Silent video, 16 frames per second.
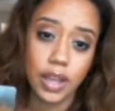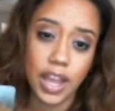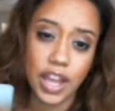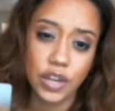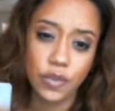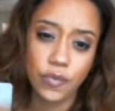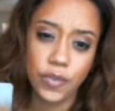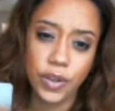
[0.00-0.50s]

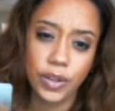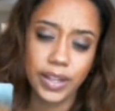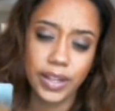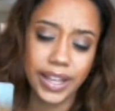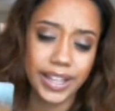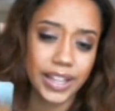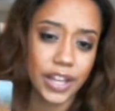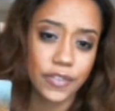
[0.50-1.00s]
And you feel
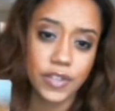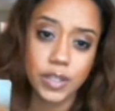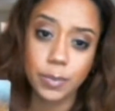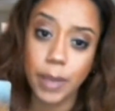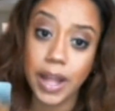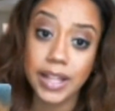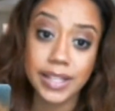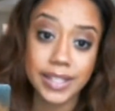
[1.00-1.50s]
like life is
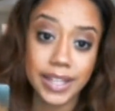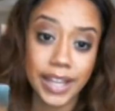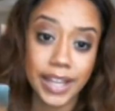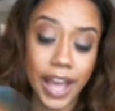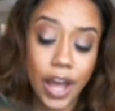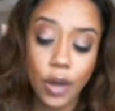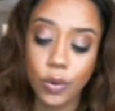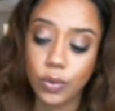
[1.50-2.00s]
balancing
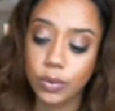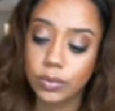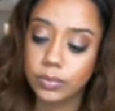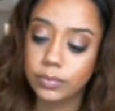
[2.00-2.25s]
out.